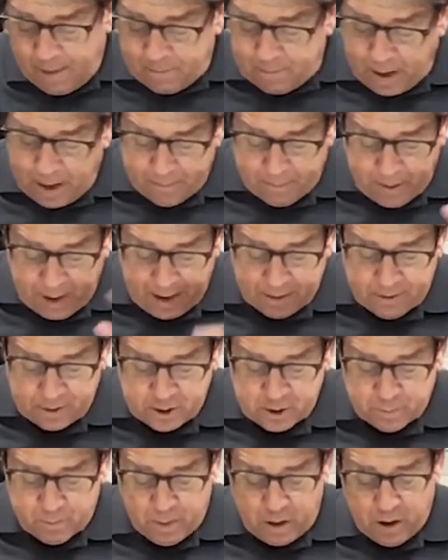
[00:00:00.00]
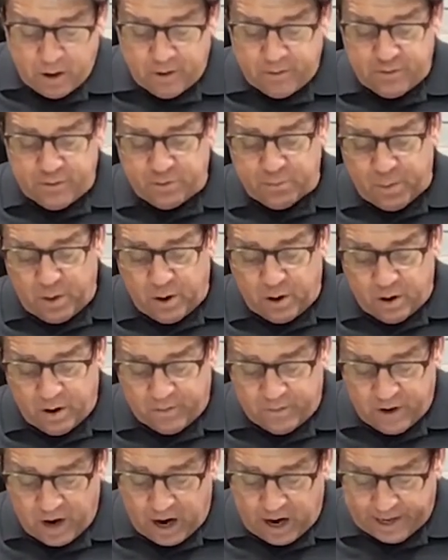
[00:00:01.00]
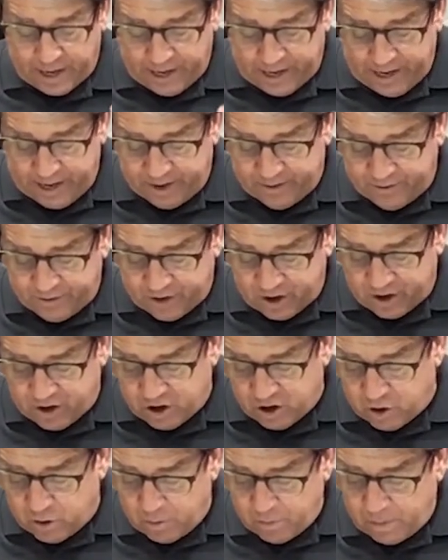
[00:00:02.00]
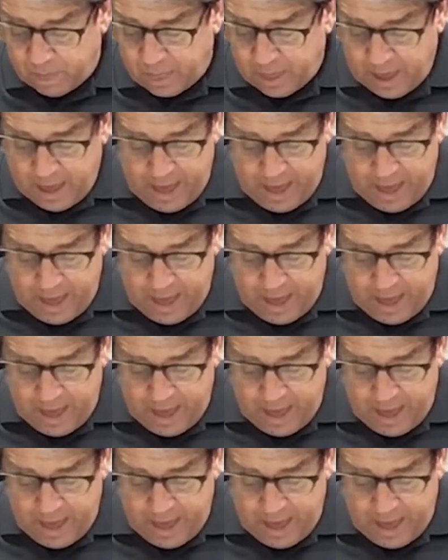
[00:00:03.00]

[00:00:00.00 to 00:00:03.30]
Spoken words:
but by the Spirit of God lives in you.